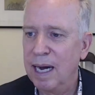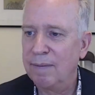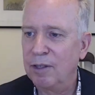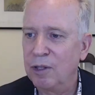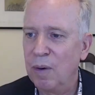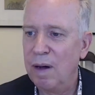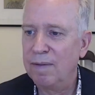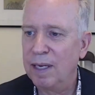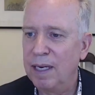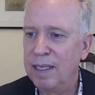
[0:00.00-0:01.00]
After 12
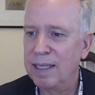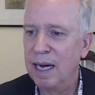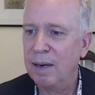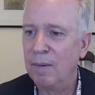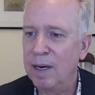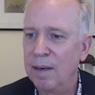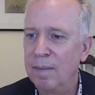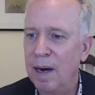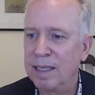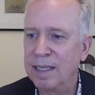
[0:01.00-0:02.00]
days, I went on
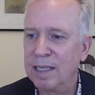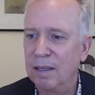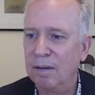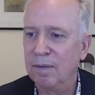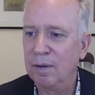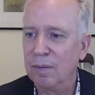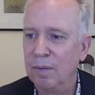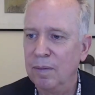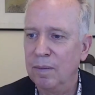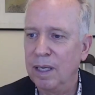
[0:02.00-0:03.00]
amoxicillin for
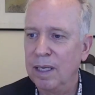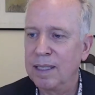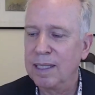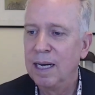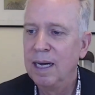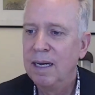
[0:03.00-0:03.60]
3 weeks